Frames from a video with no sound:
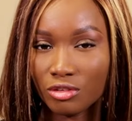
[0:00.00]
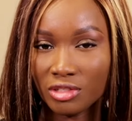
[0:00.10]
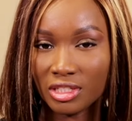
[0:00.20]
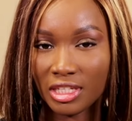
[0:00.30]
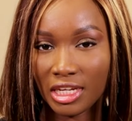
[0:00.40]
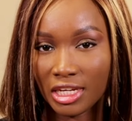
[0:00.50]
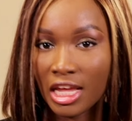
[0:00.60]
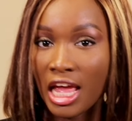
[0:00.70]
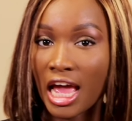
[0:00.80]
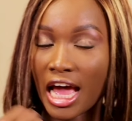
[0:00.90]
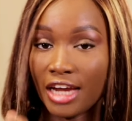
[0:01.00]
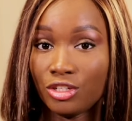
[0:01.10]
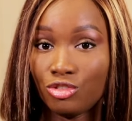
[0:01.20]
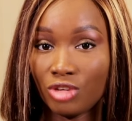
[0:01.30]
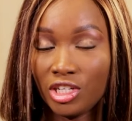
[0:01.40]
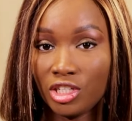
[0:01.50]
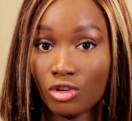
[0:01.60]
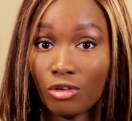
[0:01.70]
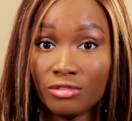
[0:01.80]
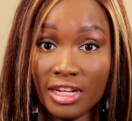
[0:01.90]
of the skin and
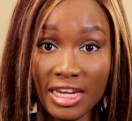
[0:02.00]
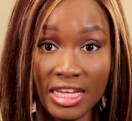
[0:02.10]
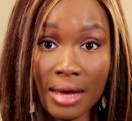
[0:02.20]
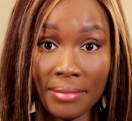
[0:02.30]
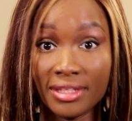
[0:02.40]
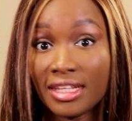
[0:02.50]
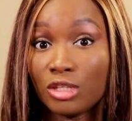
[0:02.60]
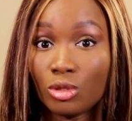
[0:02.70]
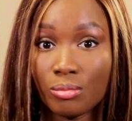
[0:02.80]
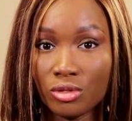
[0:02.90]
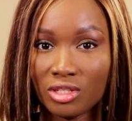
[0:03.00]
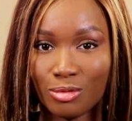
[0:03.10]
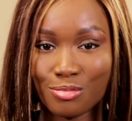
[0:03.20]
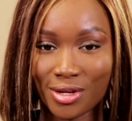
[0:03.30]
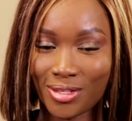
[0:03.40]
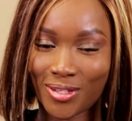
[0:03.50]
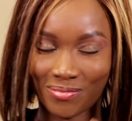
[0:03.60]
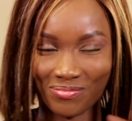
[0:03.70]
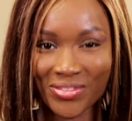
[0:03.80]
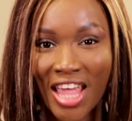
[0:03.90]
stretching of the ligaments that supports the
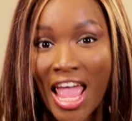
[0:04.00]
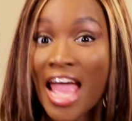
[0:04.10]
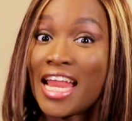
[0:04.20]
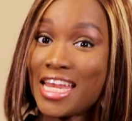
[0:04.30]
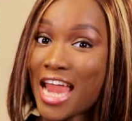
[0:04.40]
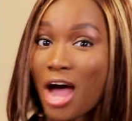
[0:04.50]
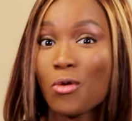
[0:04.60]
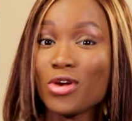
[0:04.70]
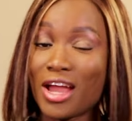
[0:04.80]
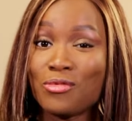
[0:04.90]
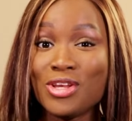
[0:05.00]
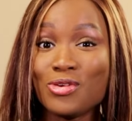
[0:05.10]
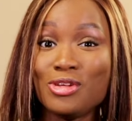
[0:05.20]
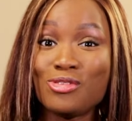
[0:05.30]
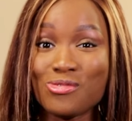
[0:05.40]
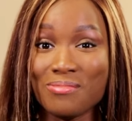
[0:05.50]
breast. Now that we know the 2